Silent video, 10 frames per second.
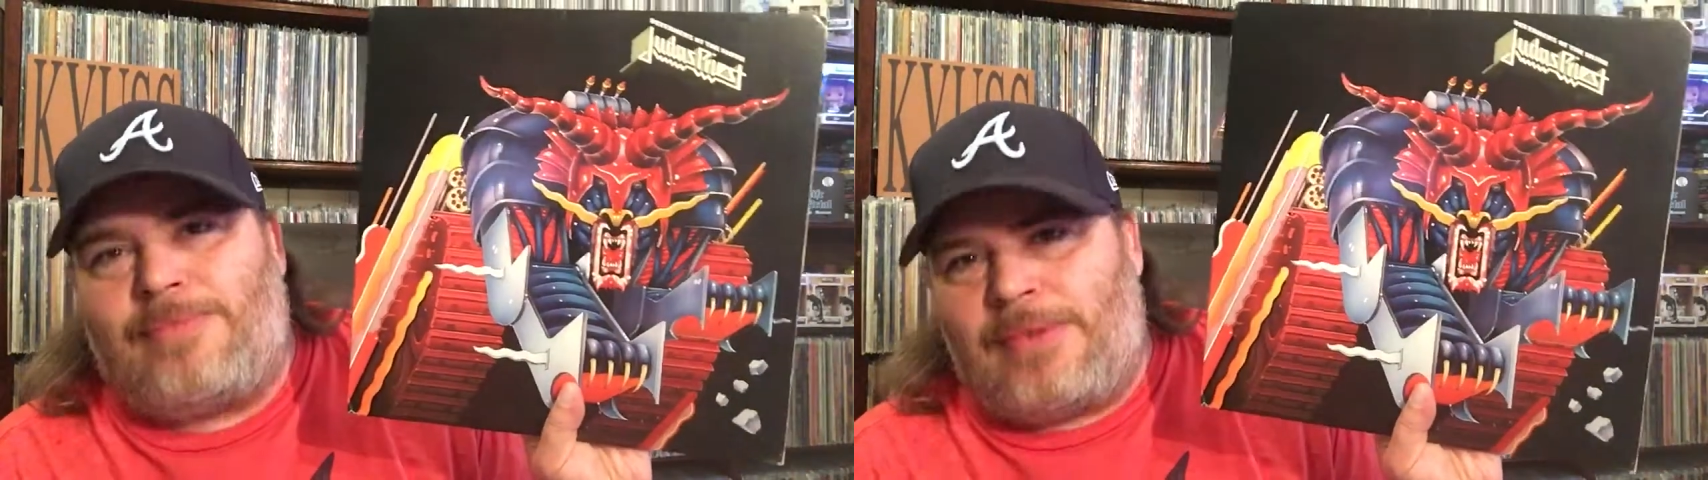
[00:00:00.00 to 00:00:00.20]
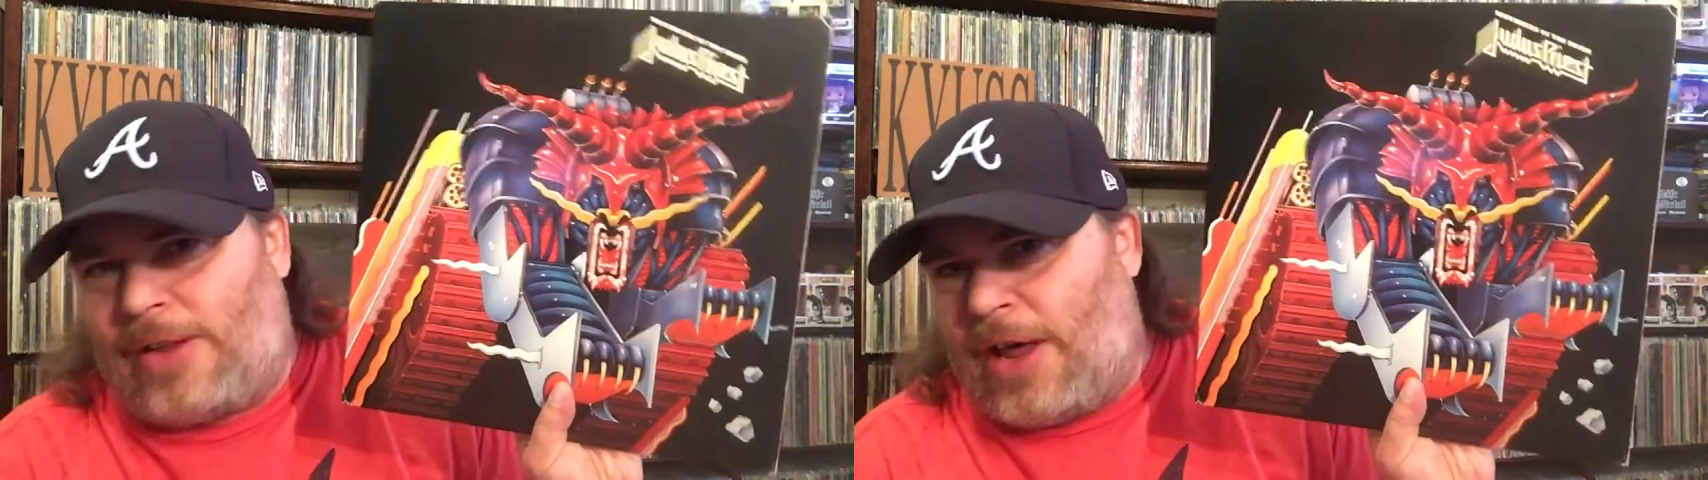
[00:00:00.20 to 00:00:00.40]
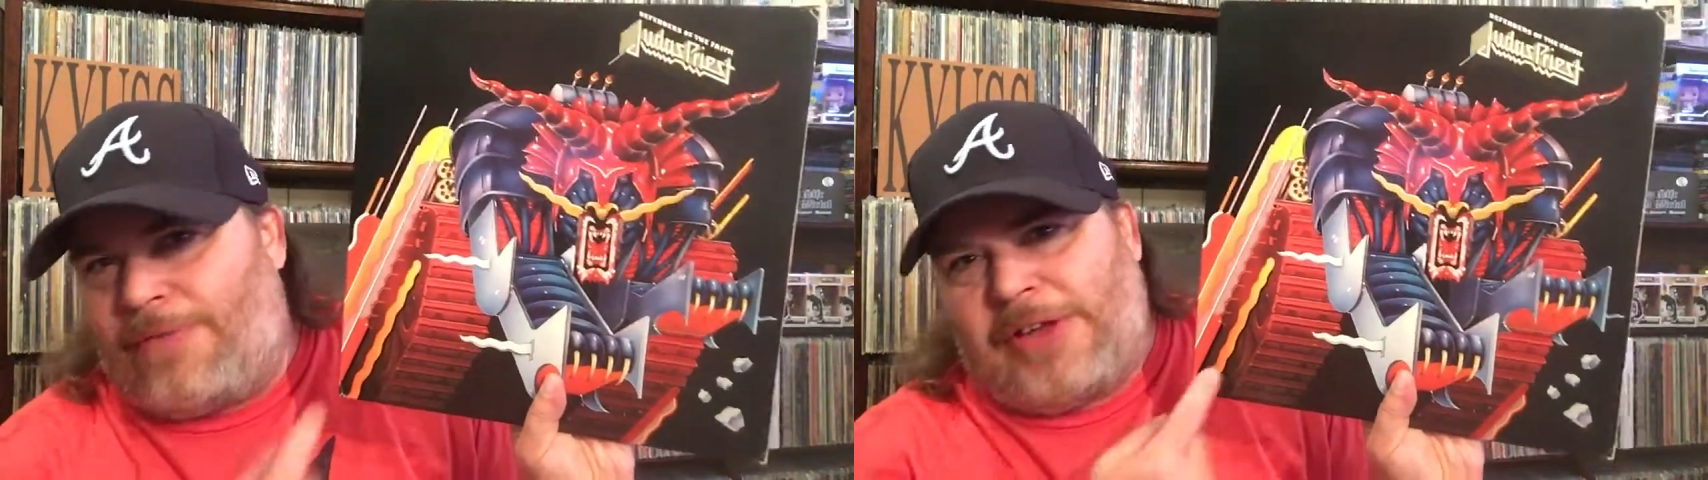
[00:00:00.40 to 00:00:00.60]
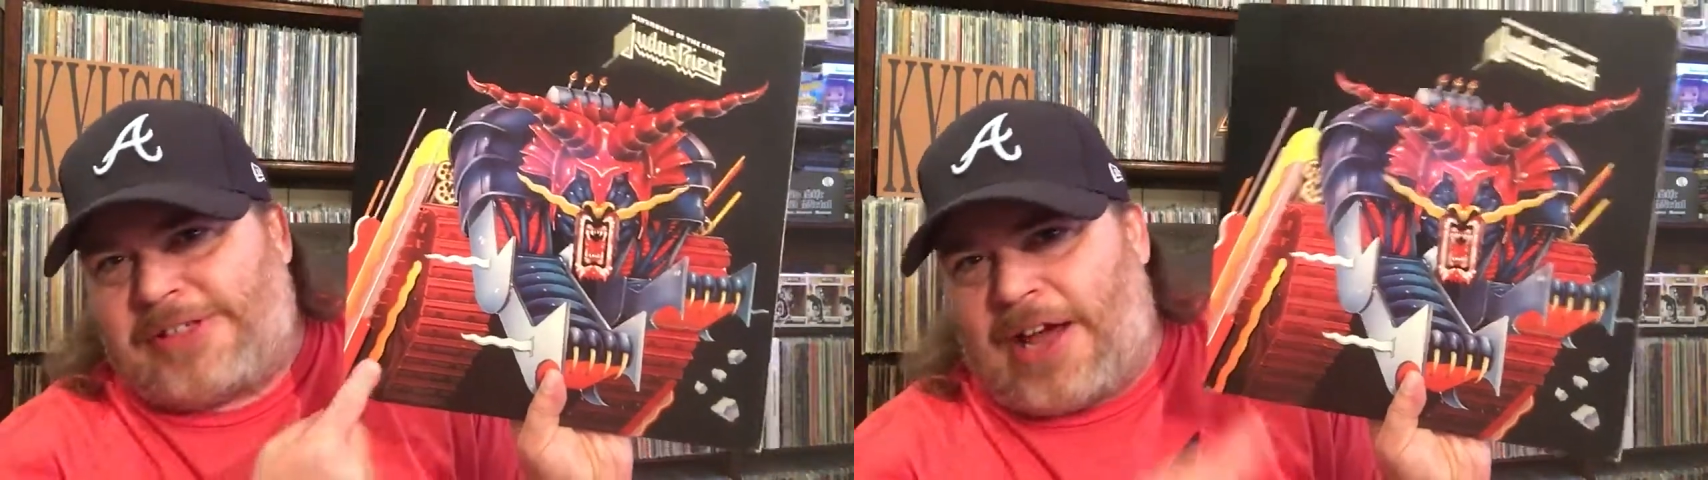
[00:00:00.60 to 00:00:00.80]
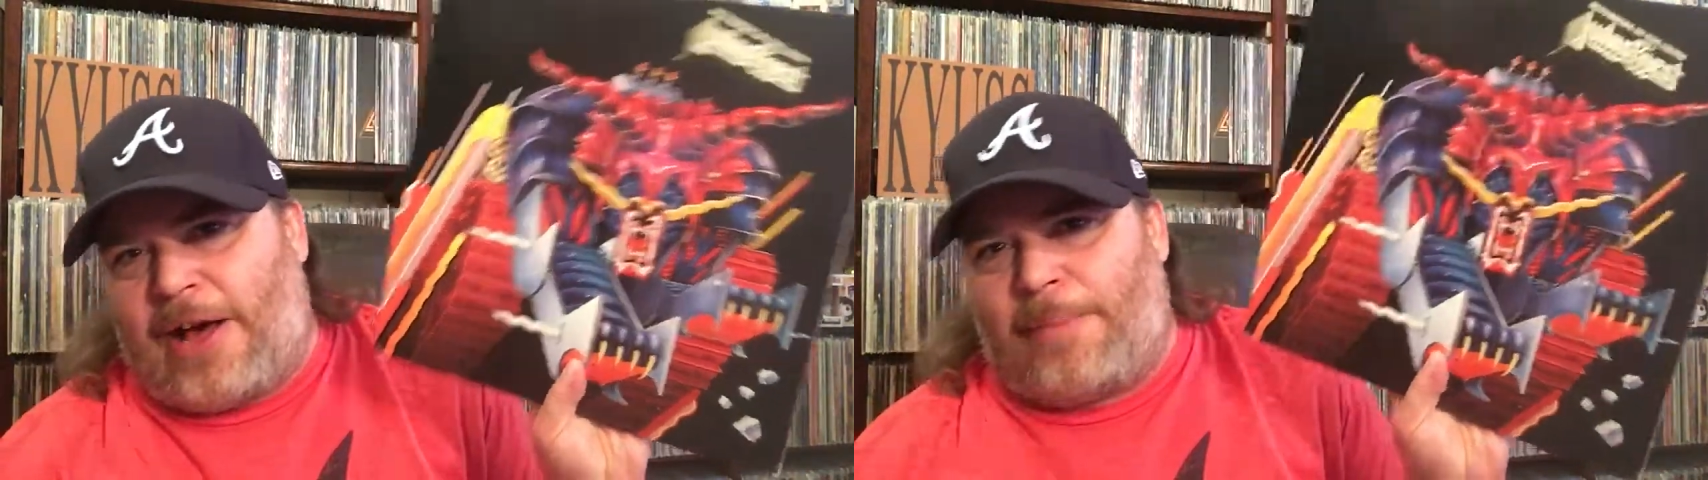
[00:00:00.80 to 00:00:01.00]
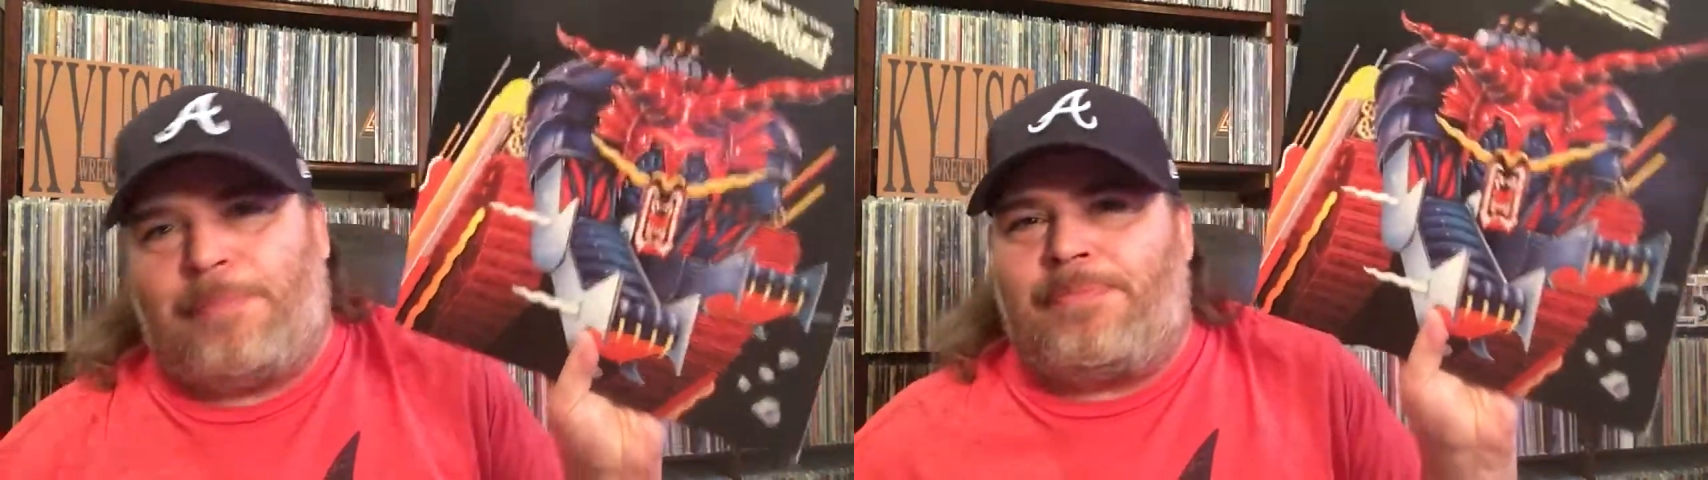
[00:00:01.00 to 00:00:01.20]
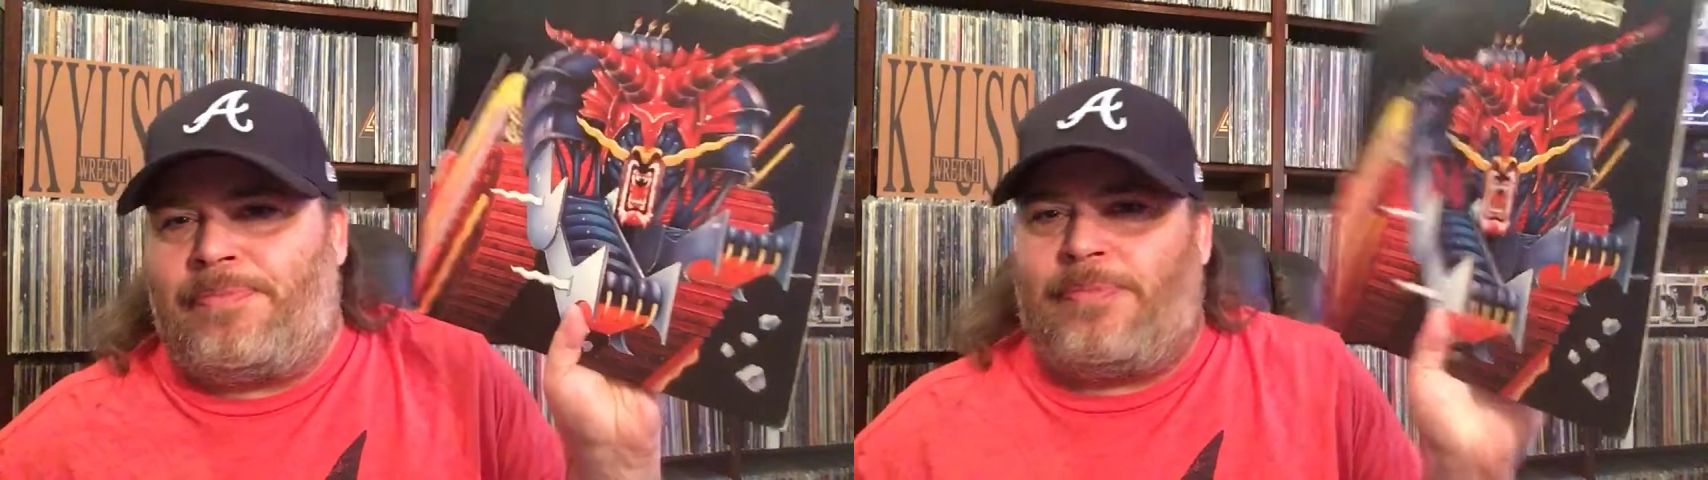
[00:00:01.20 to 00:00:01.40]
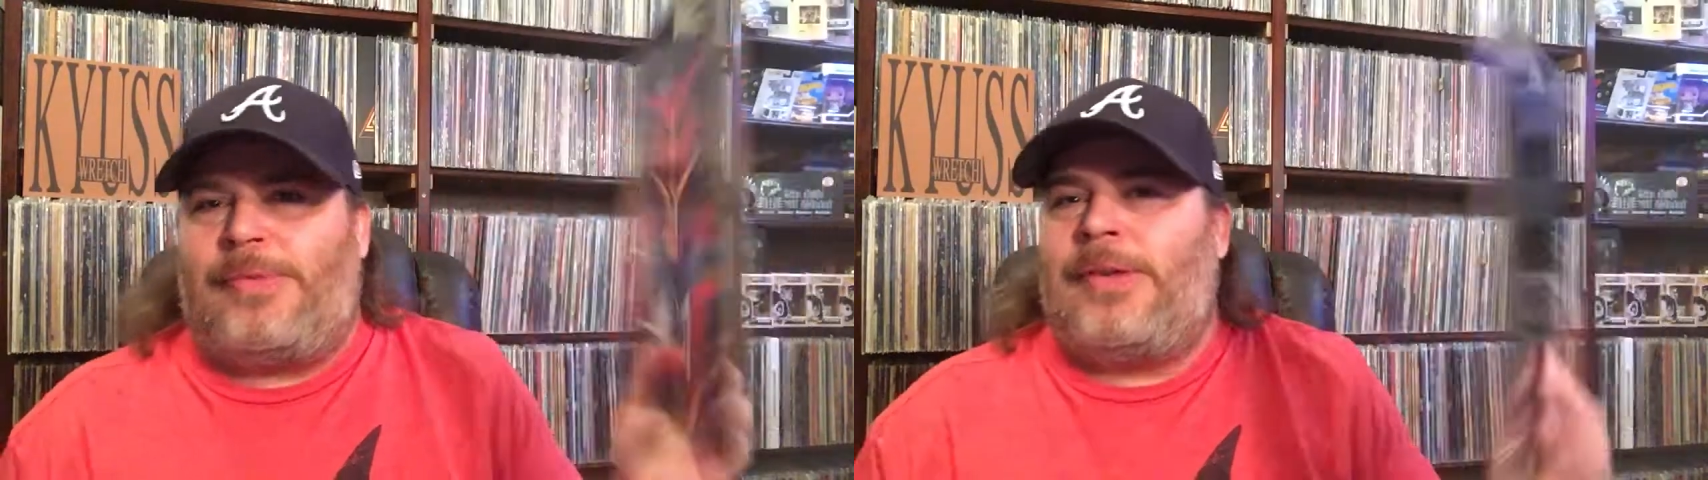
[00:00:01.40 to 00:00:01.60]
Love this album.
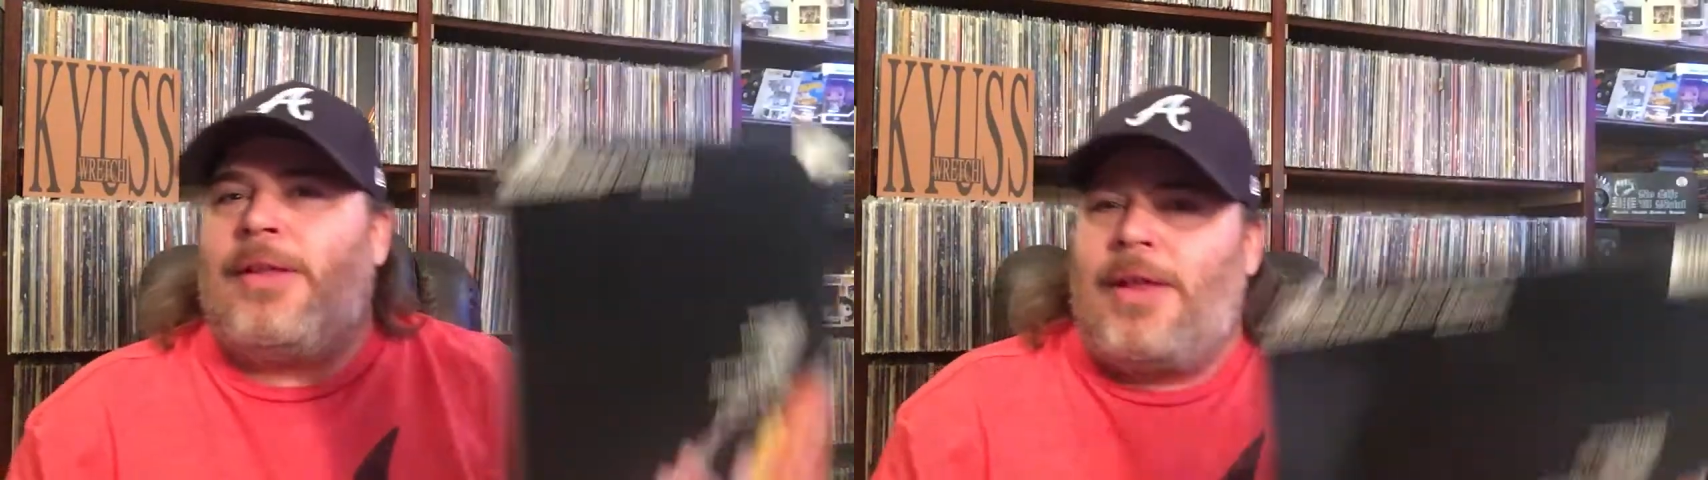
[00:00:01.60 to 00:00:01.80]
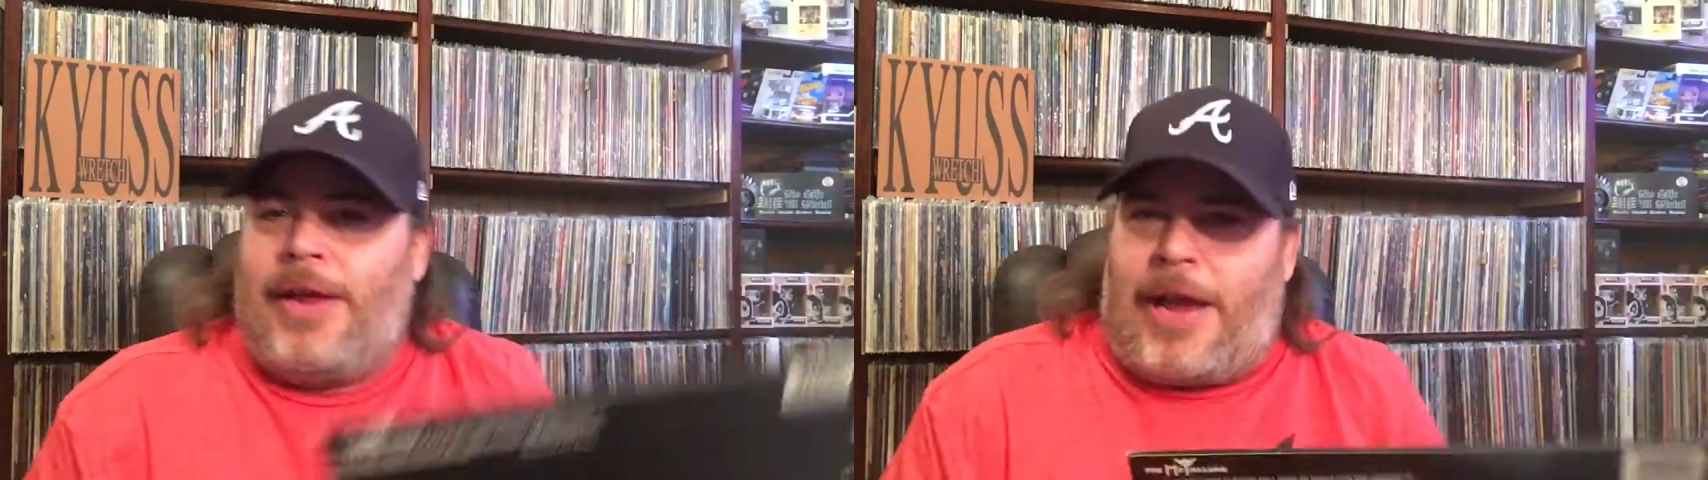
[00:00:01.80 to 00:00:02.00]
You